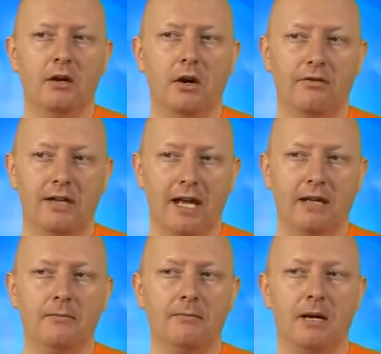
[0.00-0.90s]
of
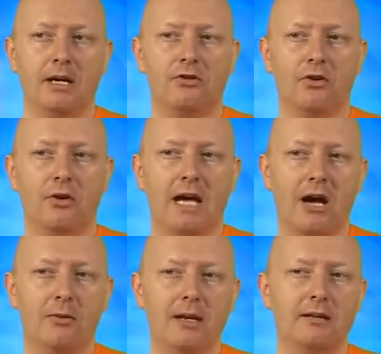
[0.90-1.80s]
10 by showing
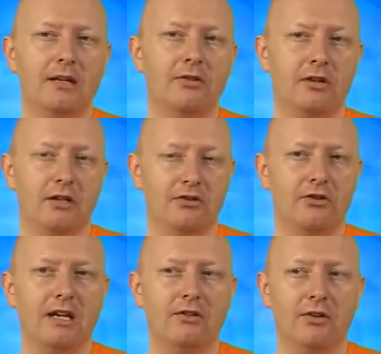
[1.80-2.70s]
how meditation can
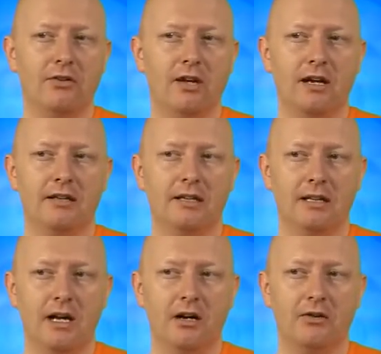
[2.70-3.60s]
change society at
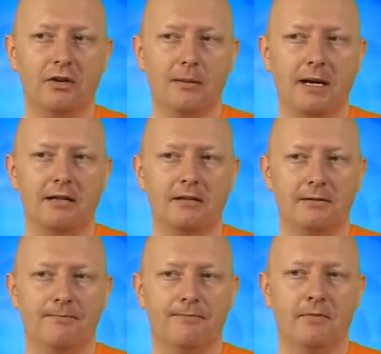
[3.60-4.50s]
large for the better.
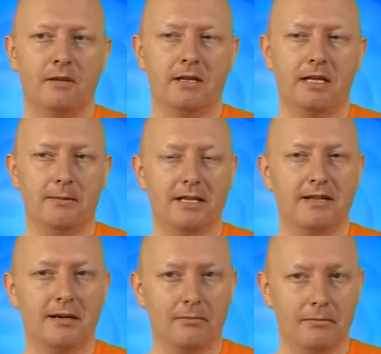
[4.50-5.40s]
In the
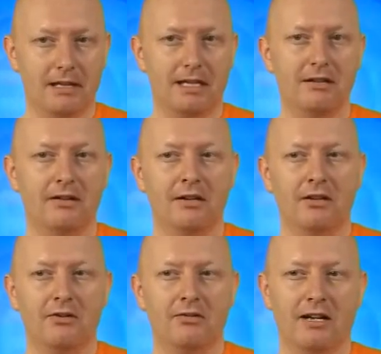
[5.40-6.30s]
meantime, please
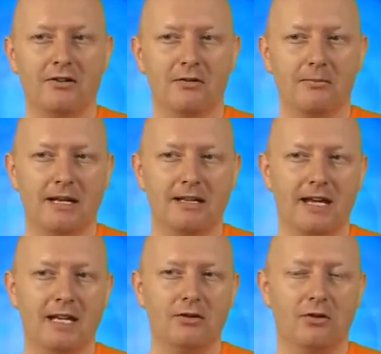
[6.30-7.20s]
try to
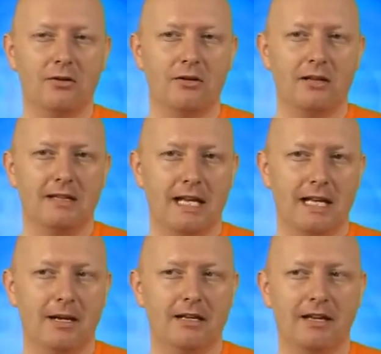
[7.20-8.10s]
maintain your daily
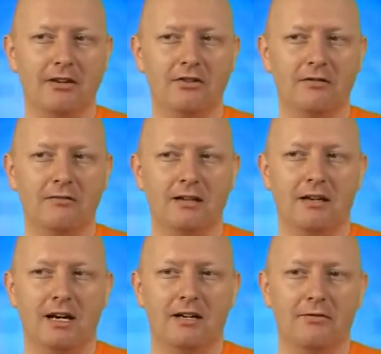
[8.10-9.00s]
meditation,
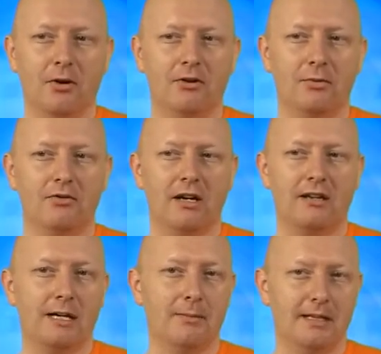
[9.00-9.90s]
and if possible try to
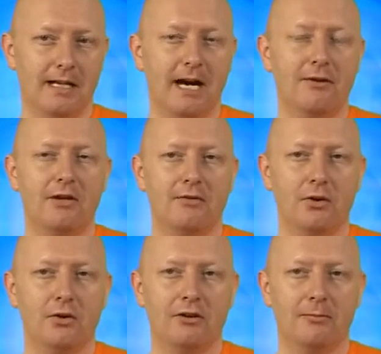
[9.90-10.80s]
keep a diary of
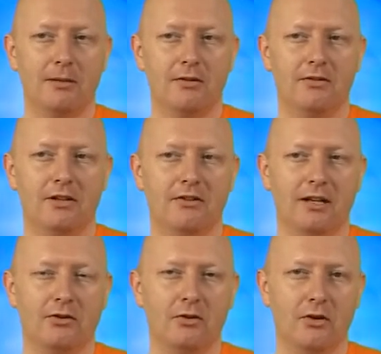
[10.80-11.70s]
your experiences
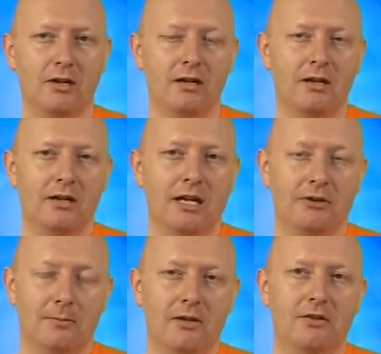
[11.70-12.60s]
and your
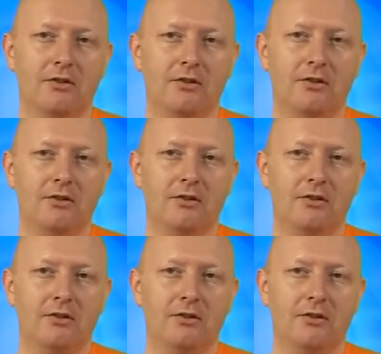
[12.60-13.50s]
experiences of
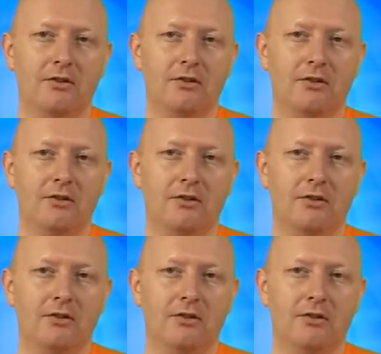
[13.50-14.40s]
solving problems through
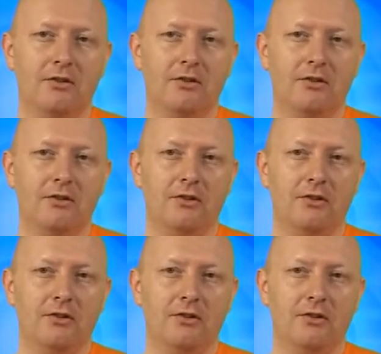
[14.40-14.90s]
meditation as well.